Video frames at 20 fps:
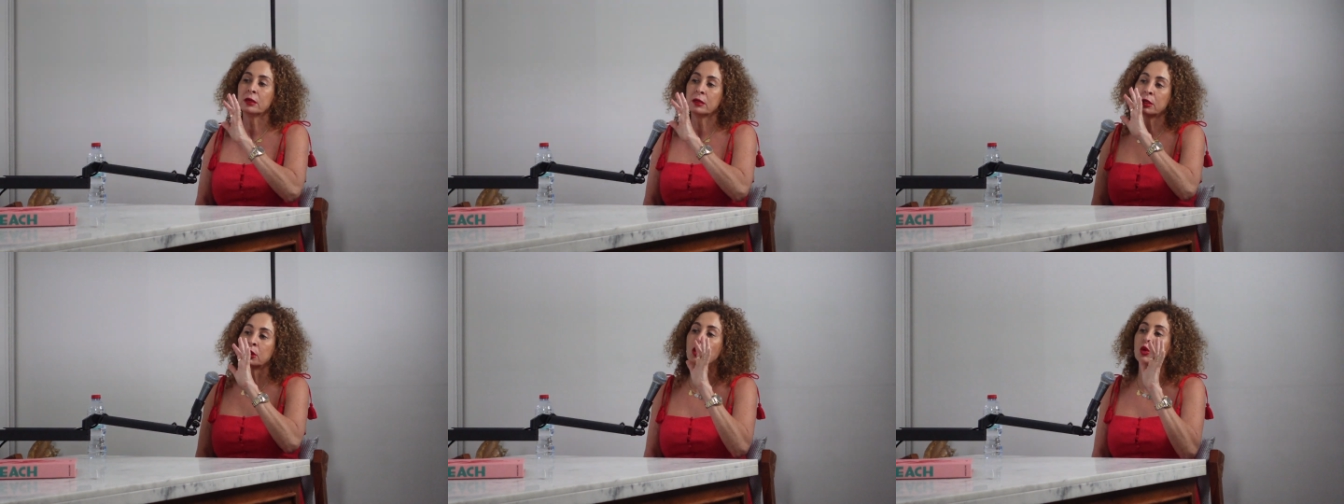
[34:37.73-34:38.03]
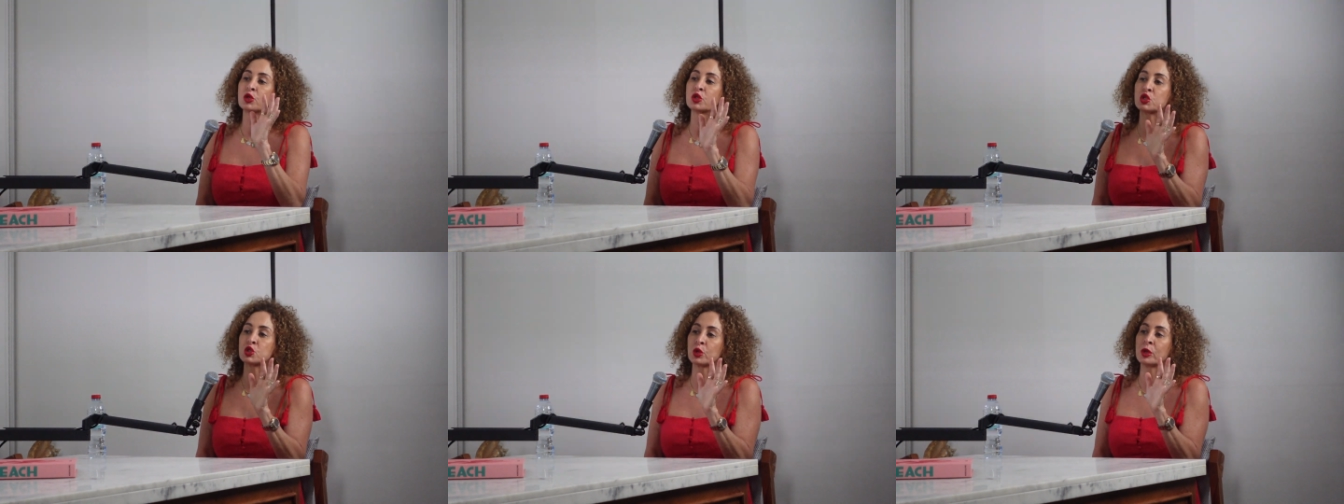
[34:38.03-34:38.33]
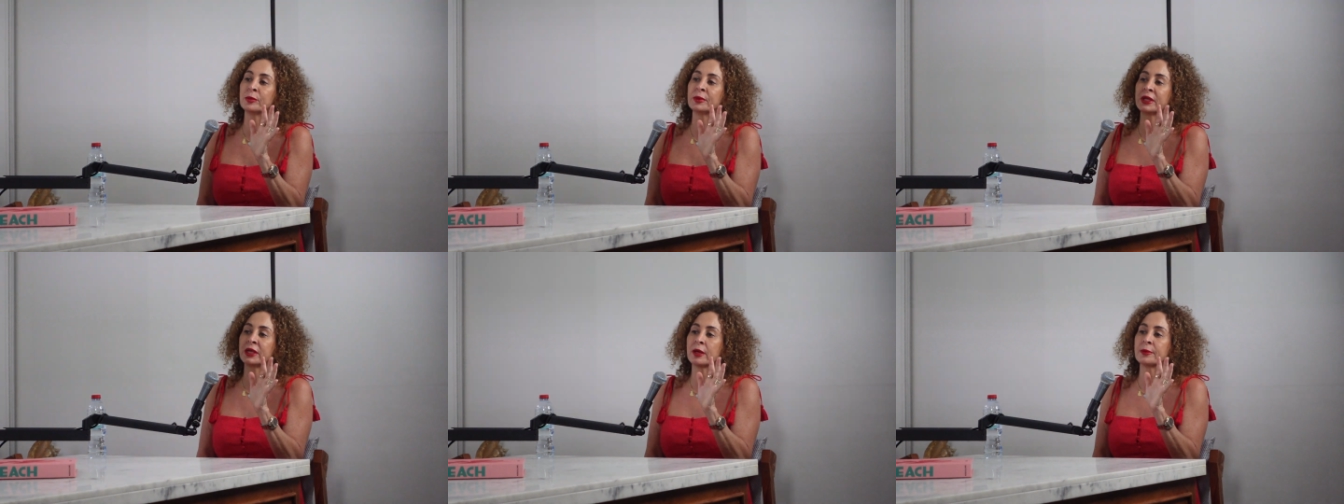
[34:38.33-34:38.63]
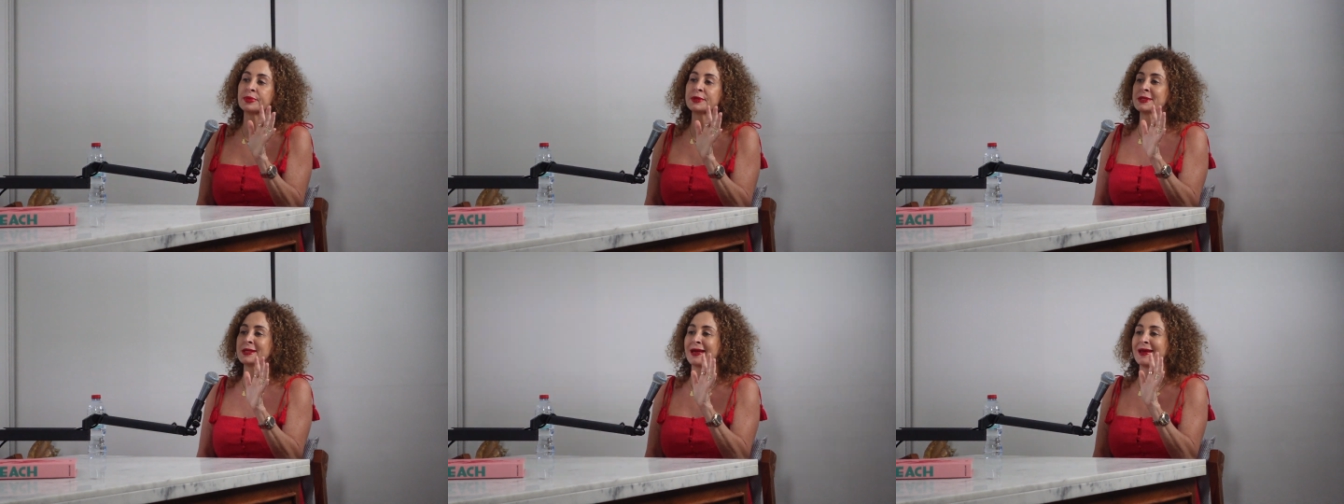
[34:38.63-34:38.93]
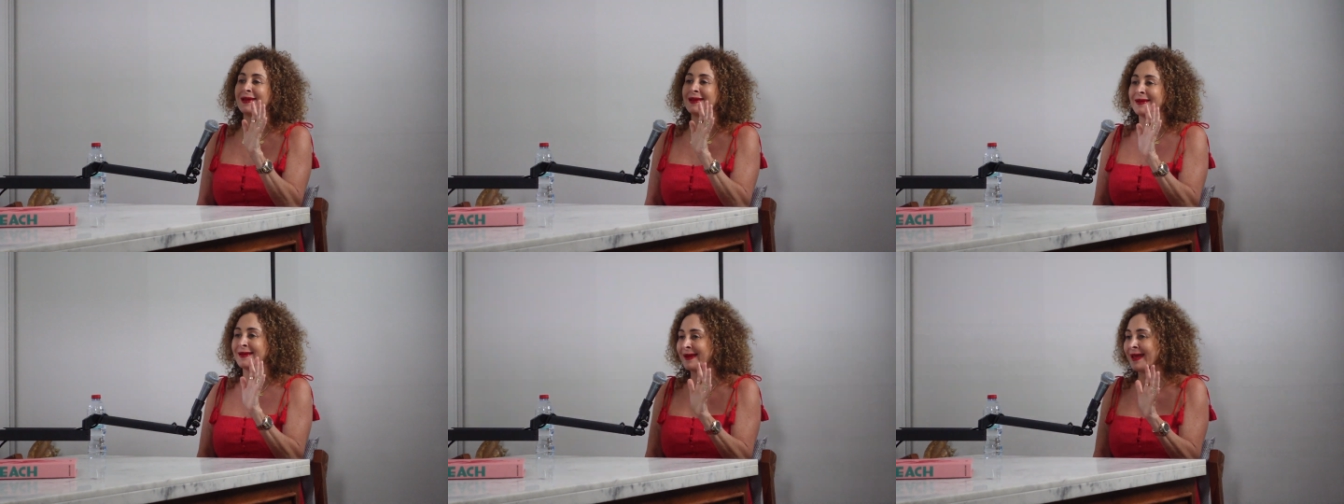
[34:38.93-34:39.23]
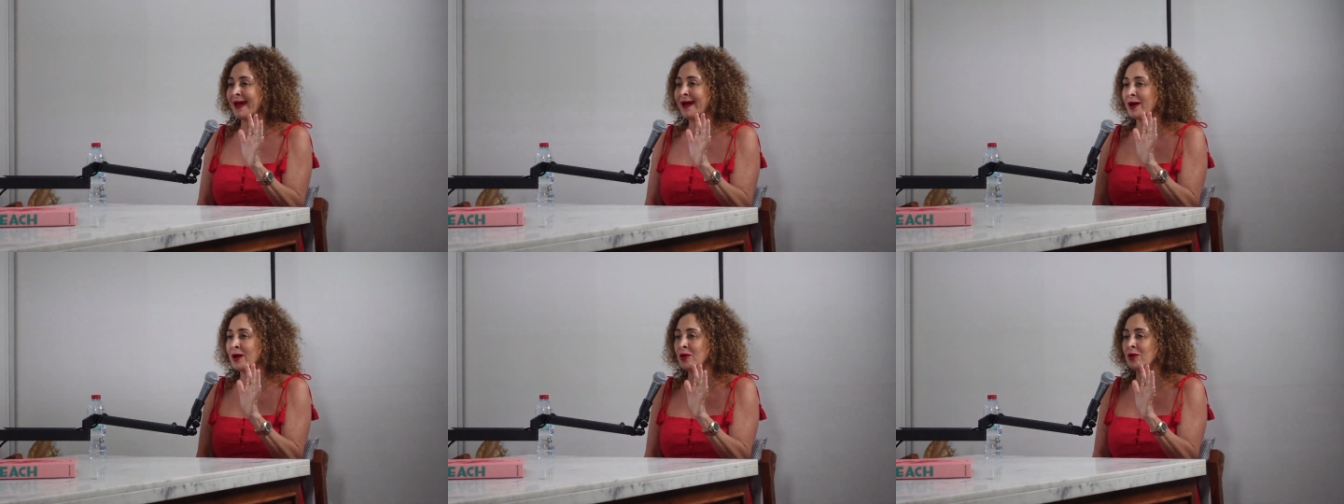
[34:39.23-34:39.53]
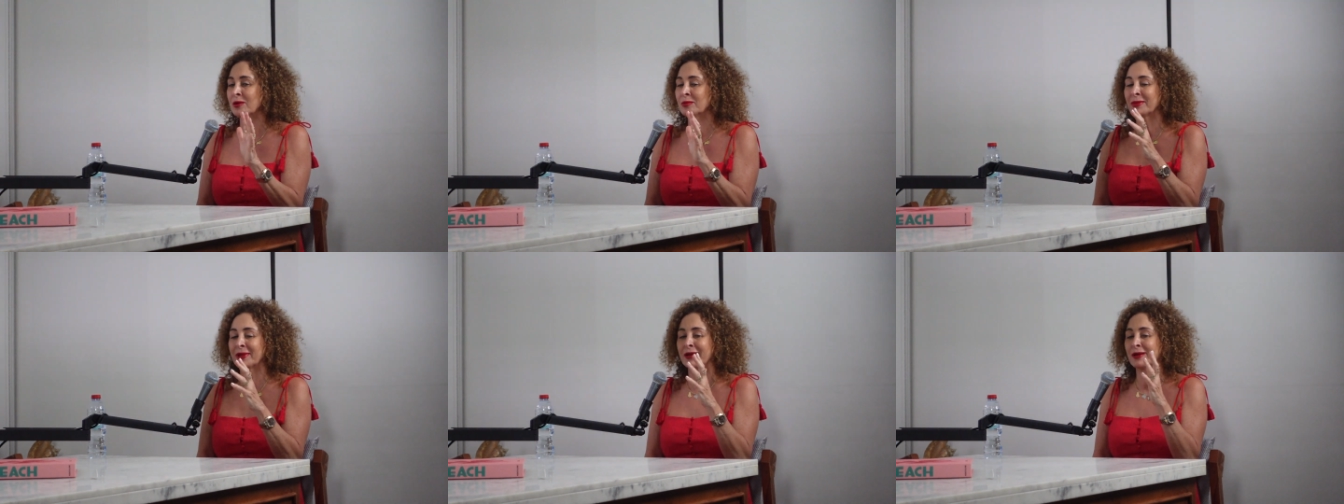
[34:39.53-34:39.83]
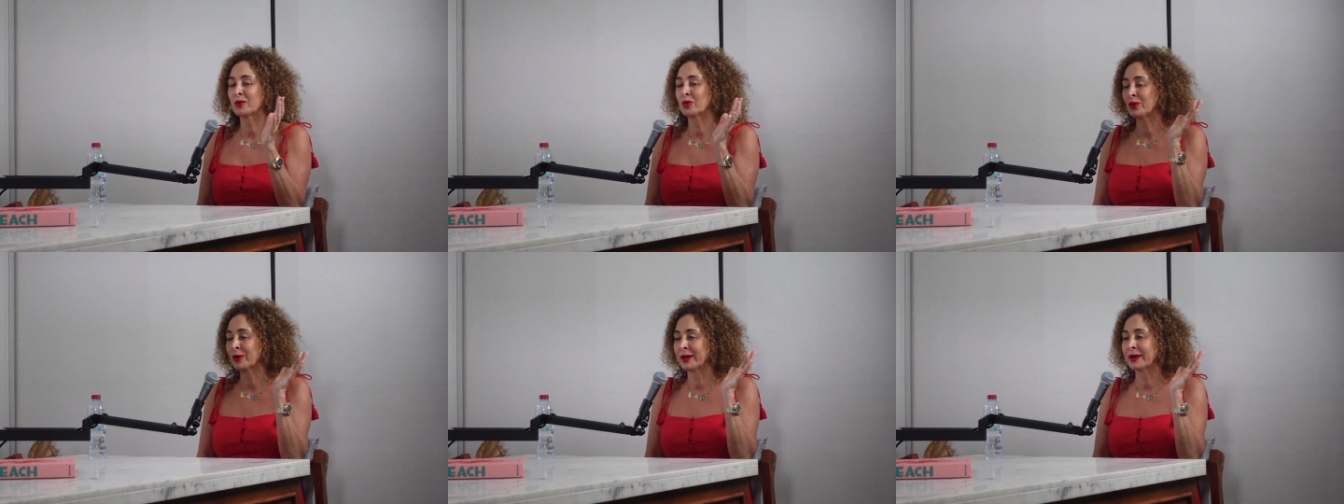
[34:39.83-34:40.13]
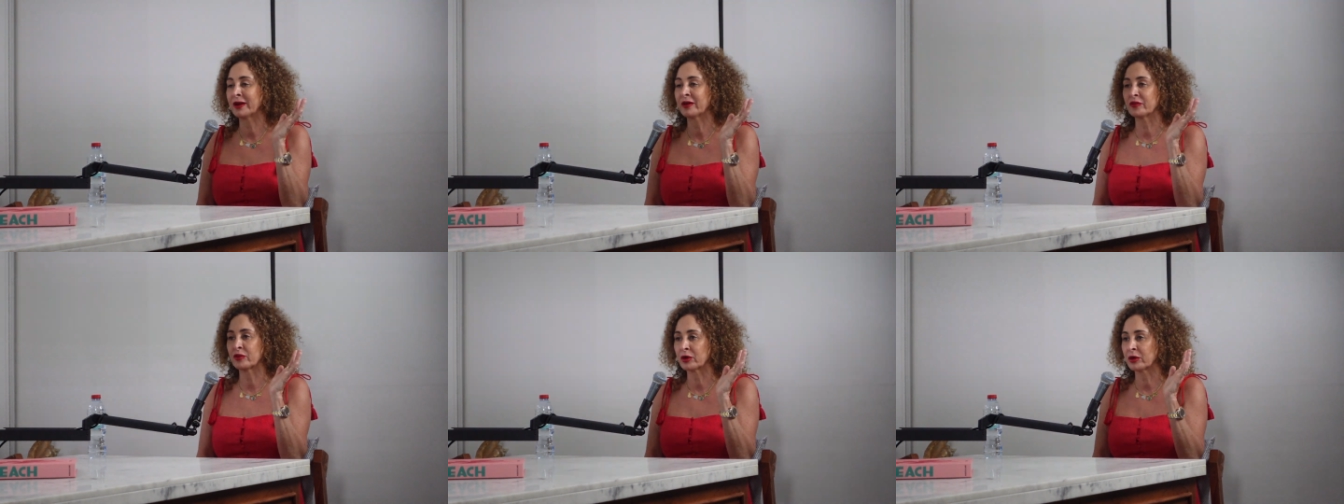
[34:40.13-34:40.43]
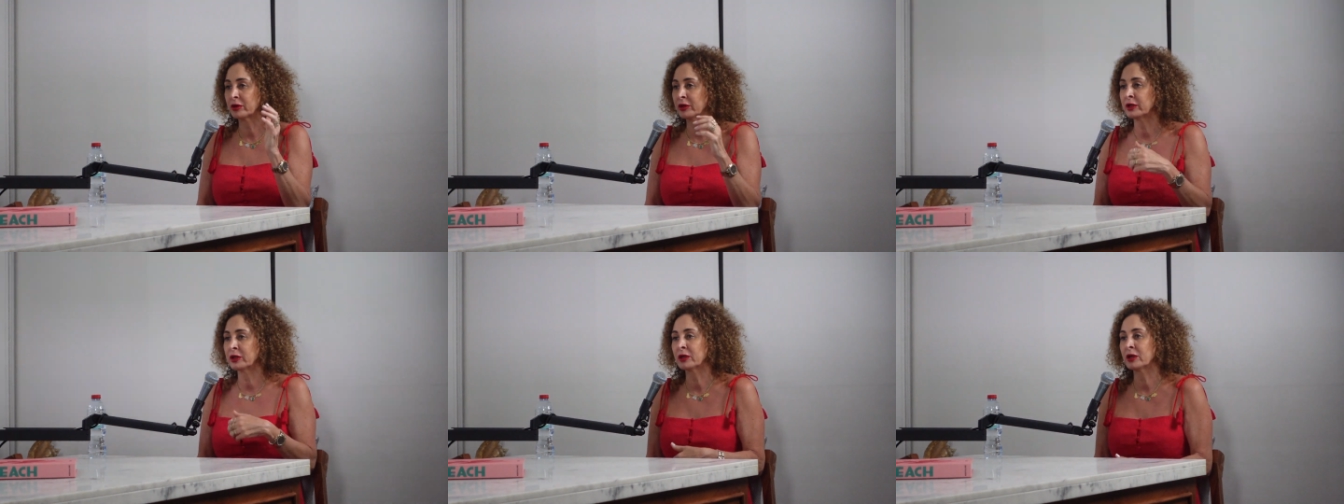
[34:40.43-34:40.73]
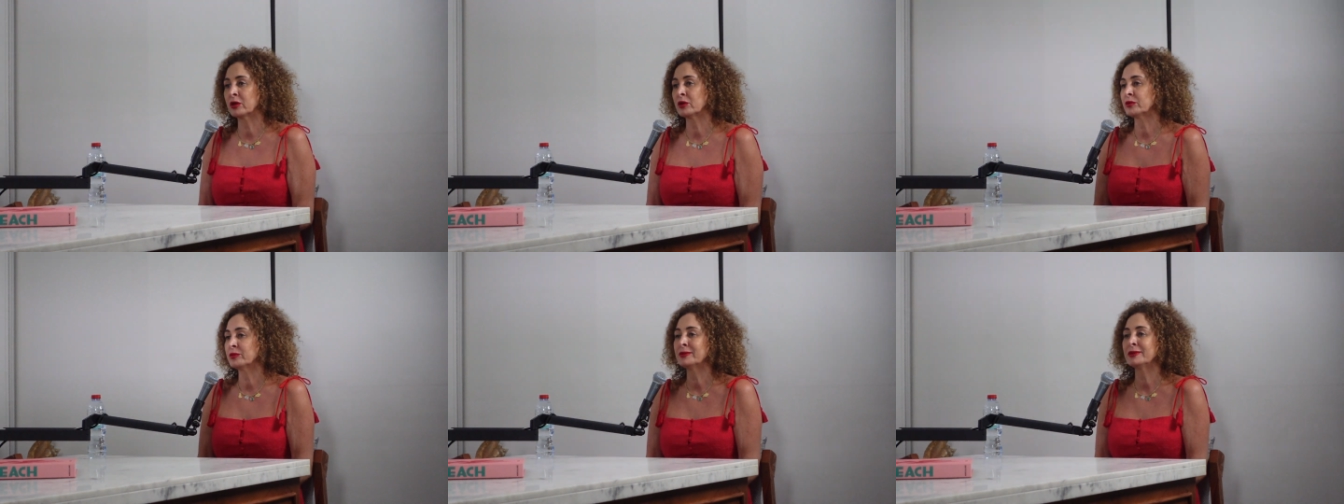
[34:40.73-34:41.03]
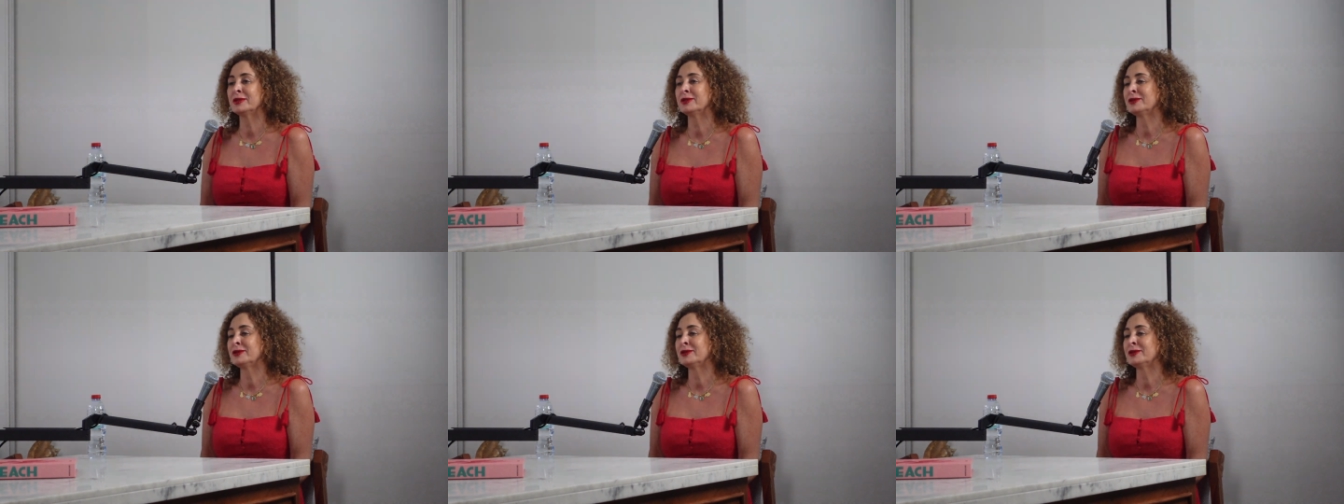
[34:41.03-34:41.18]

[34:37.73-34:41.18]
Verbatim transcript: you know extremely upset now i'm like whatever you know